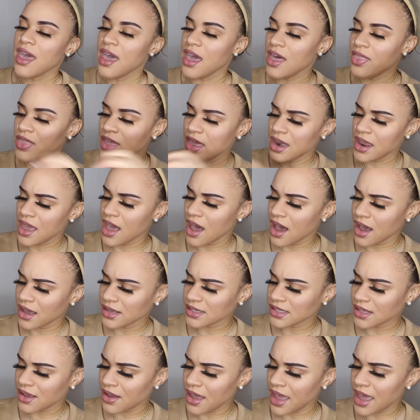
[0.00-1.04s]
and then it
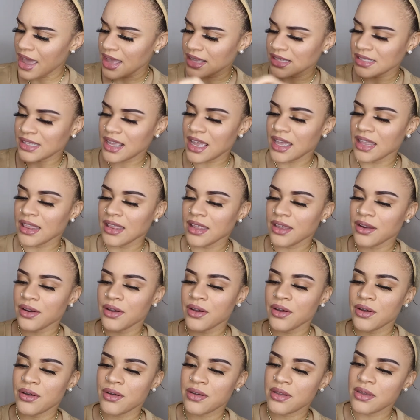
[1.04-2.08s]
also has that
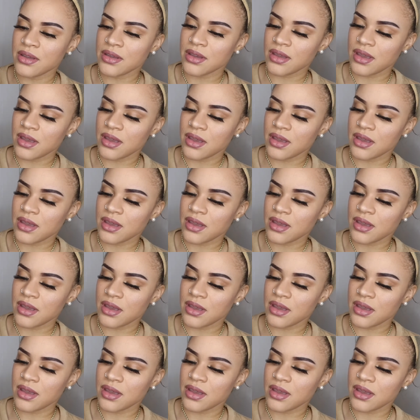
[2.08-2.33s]
little